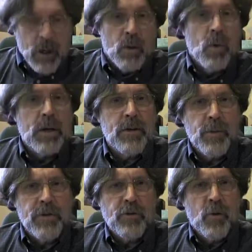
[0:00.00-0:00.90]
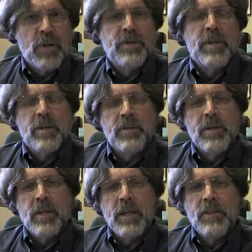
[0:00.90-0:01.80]
One other resource that you'll see
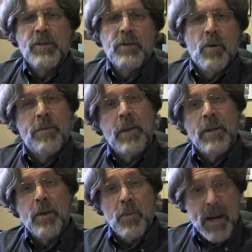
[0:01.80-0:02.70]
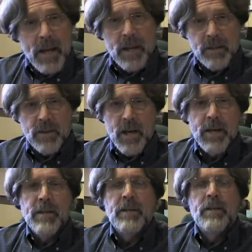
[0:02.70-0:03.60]
a link to over on the right-hand
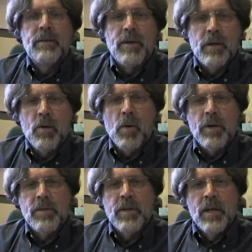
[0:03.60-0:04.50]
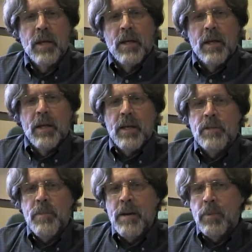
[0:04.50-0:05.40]
side of our course
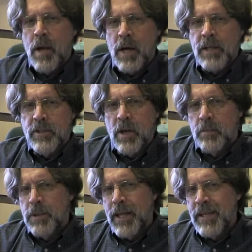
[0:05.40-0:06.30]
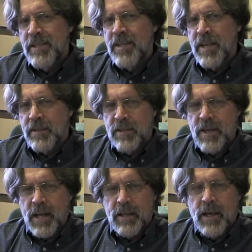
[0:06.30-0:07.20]
is my blog. It's called
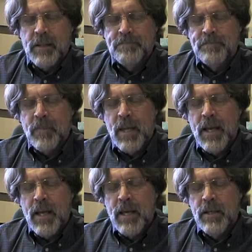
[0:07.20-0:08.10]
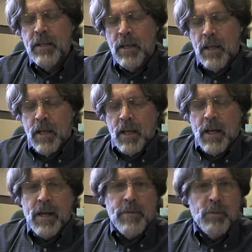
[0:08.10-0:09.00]
plainsense.com, and
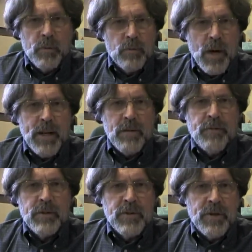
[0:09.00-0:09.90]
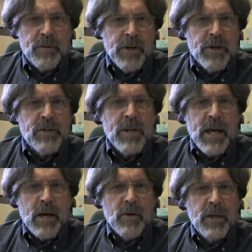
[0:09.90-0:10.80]
I've been writing it for several years
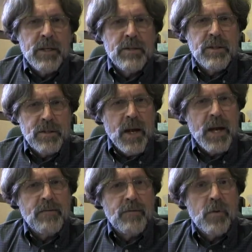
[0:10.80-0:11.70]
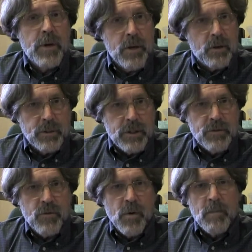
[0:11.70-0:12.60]
now, and it's designed for you. It's
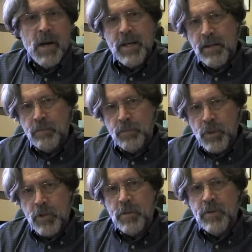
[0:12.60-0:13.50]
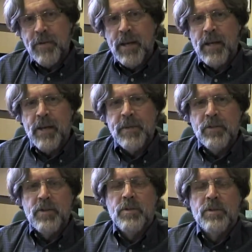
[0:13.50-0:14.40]
for my Principles of Economics
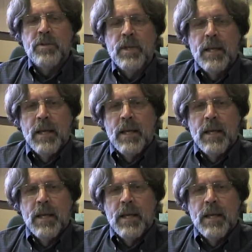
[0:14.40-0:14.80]
students.